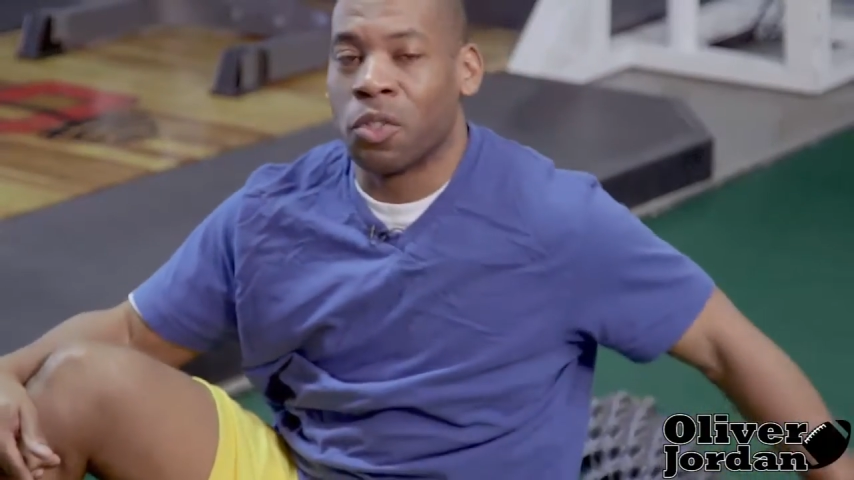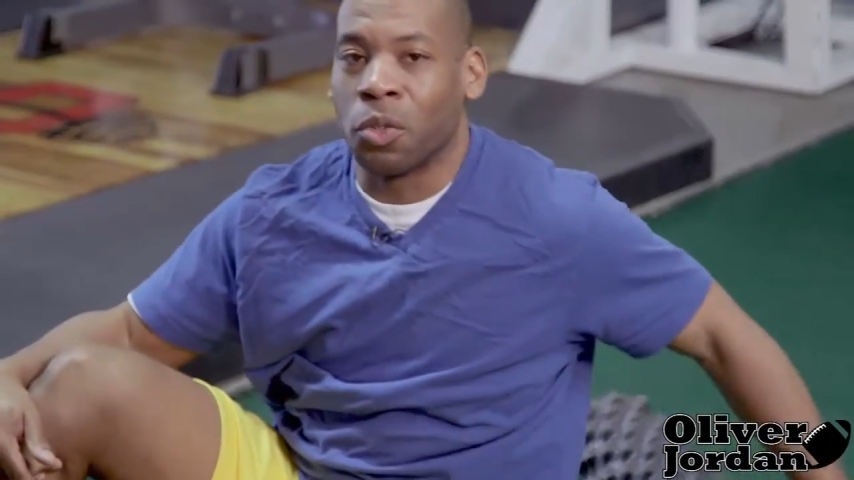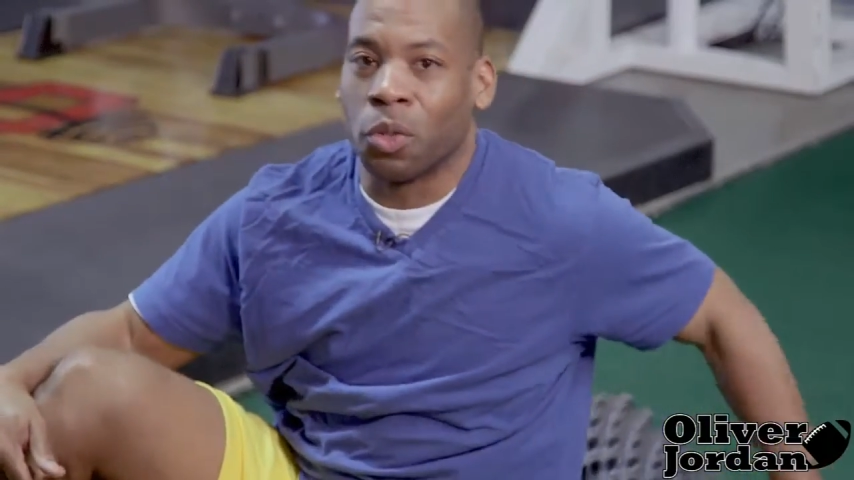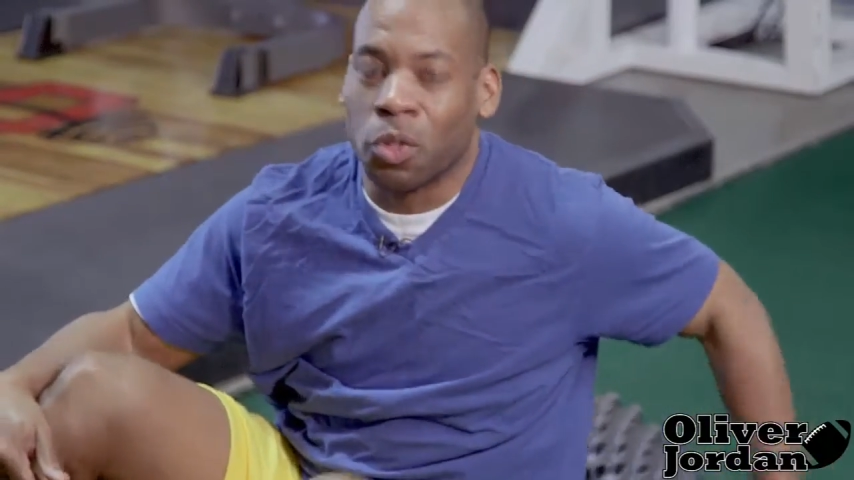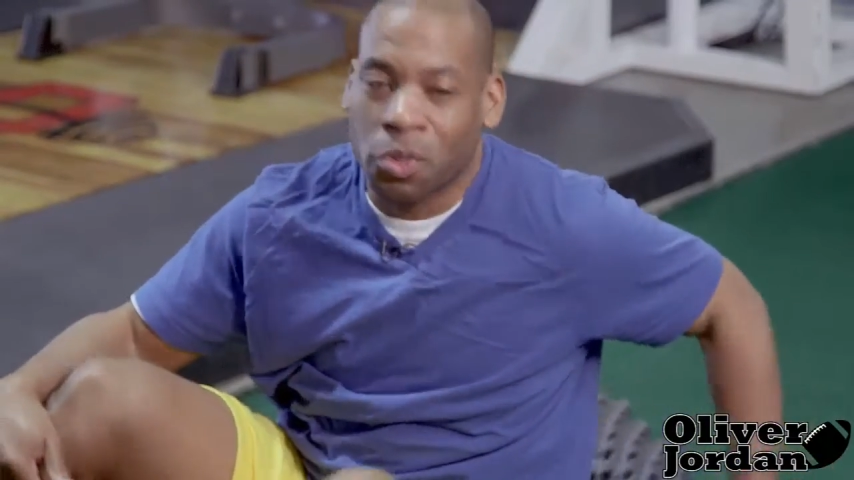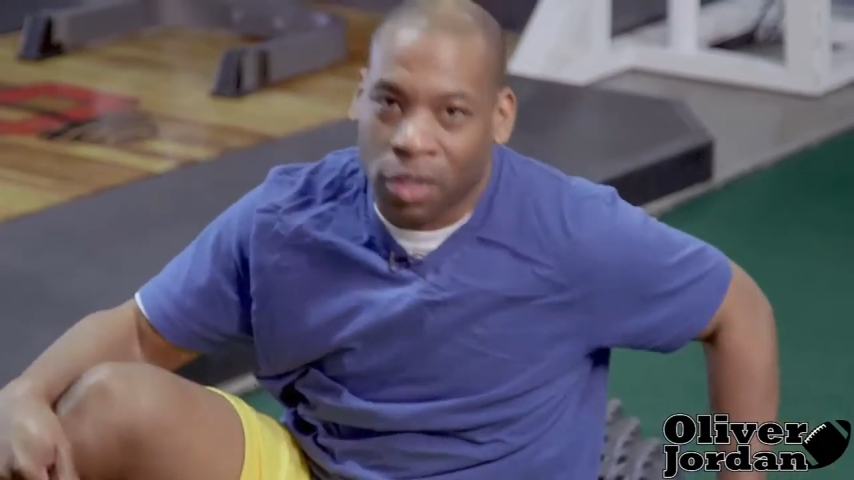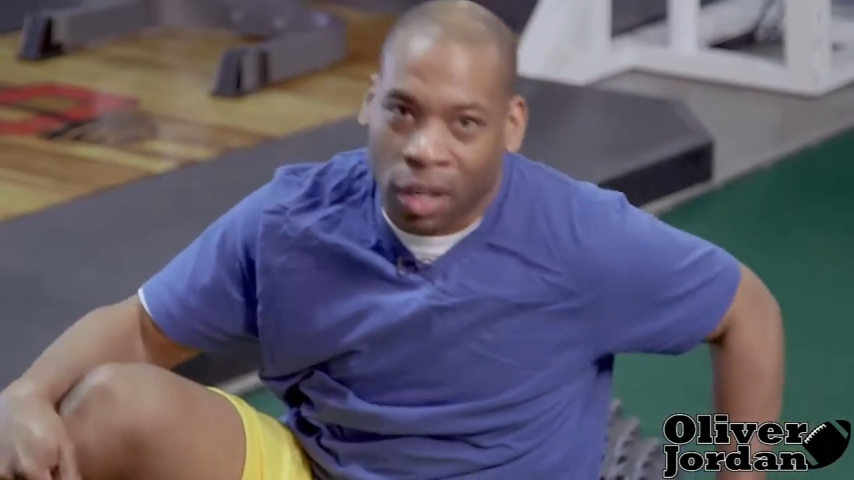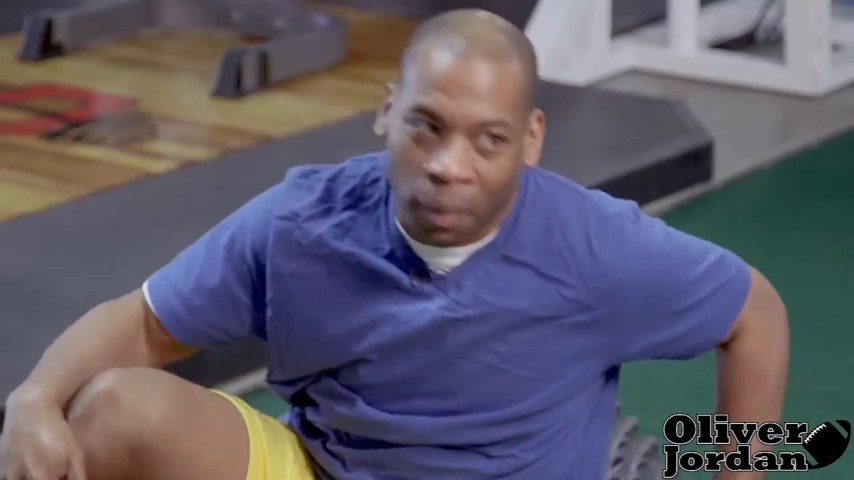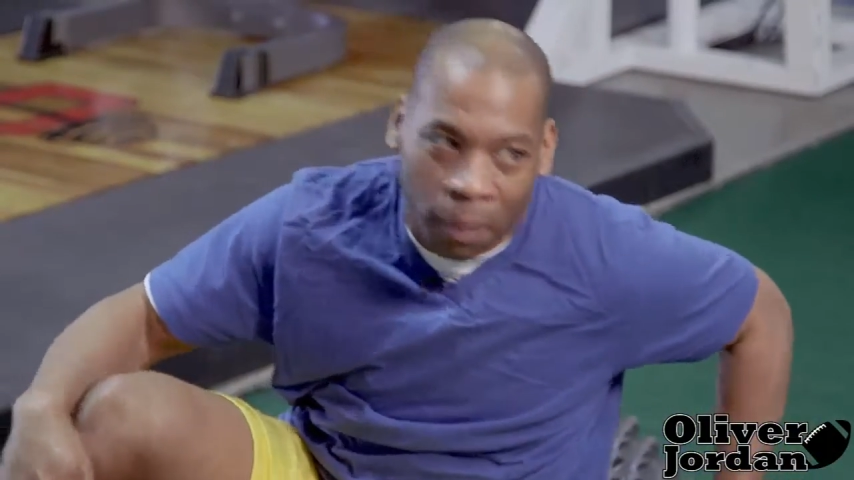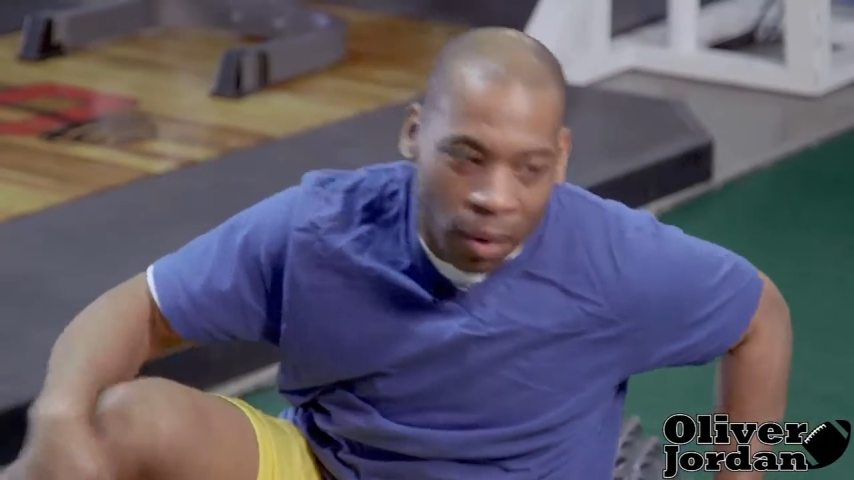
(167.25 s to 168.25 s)
to
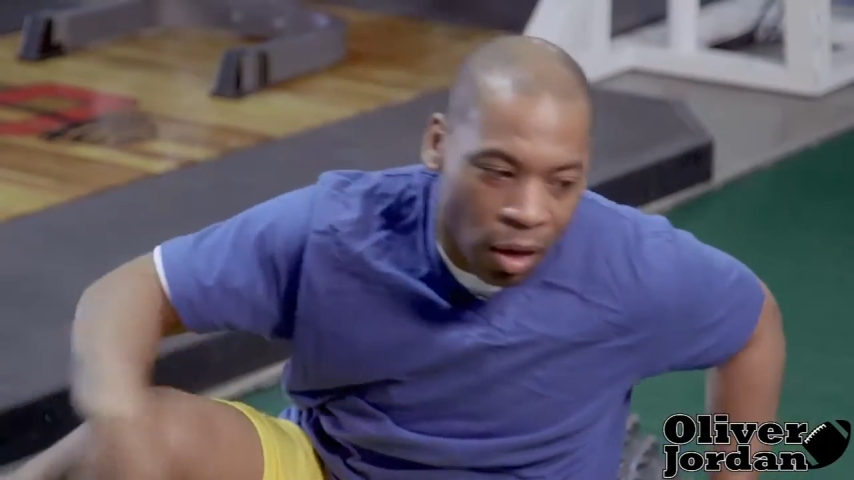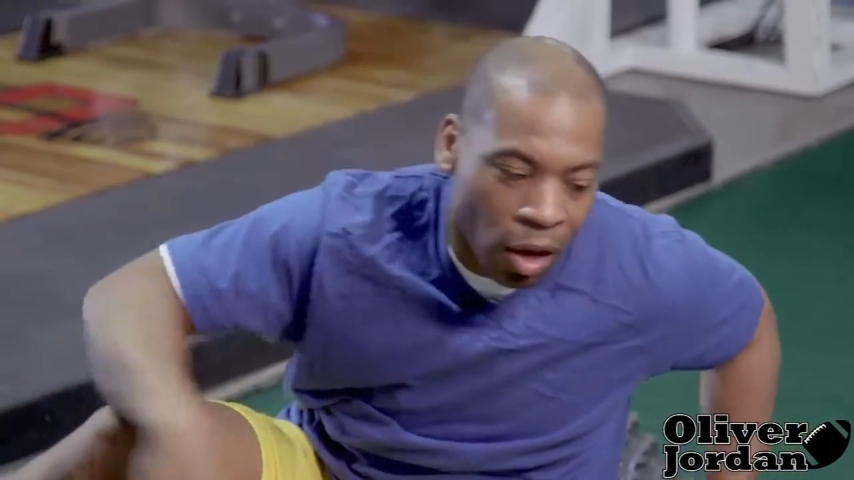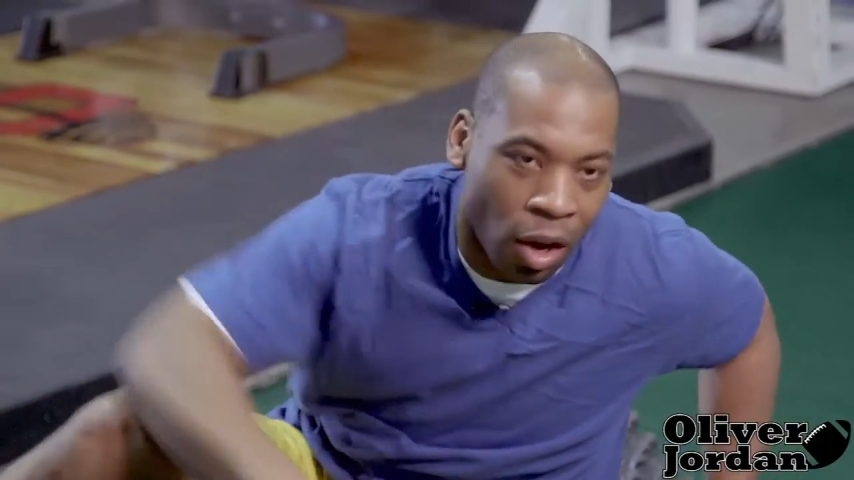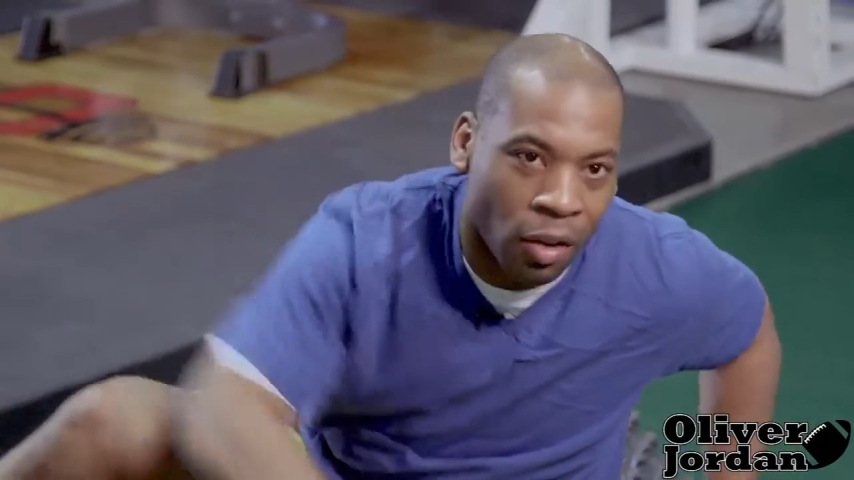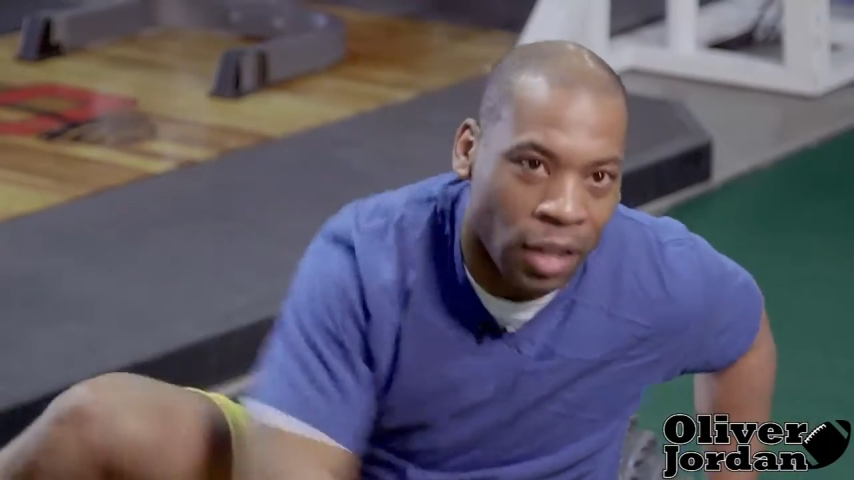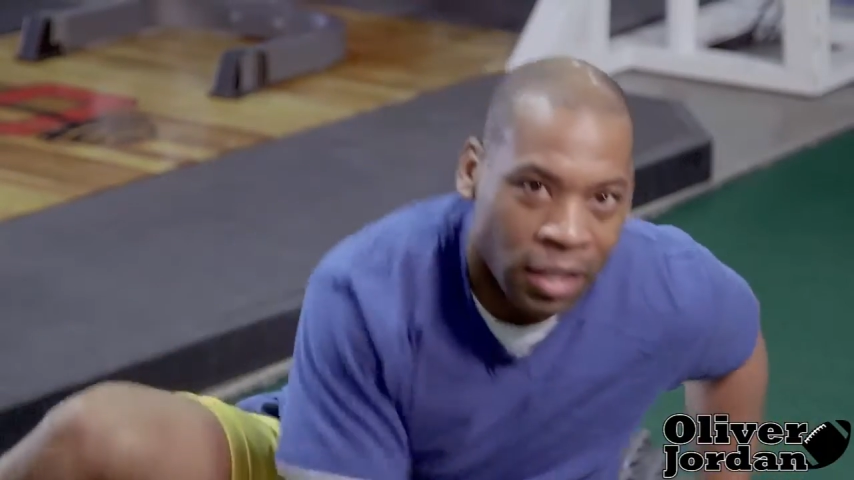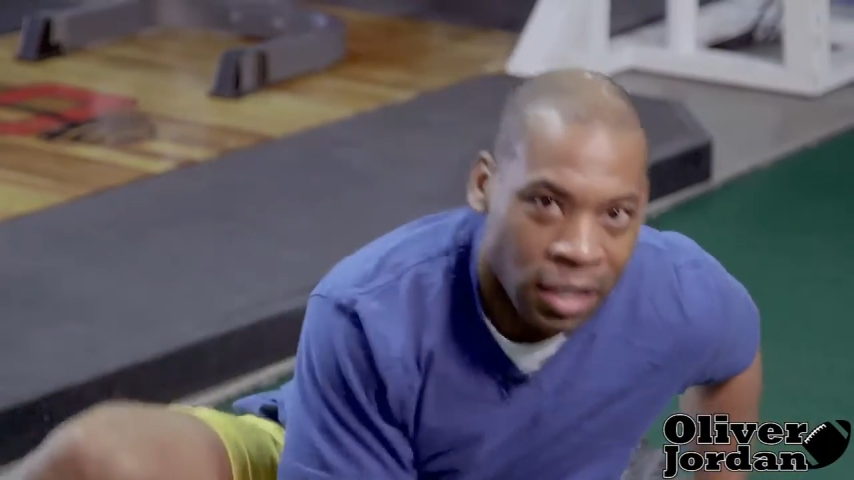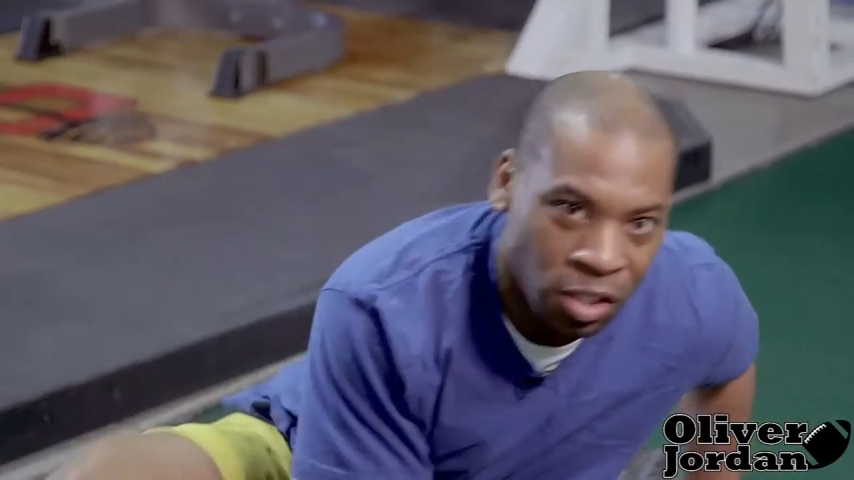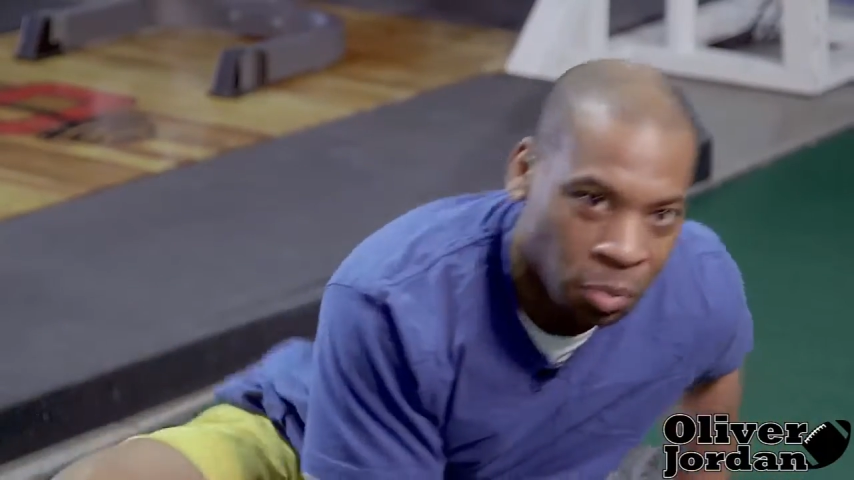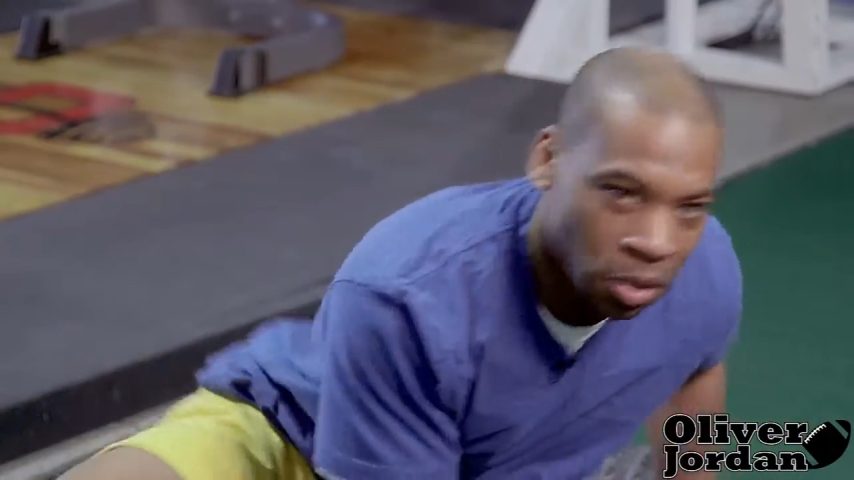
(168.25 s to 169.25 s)
loosen up all that tension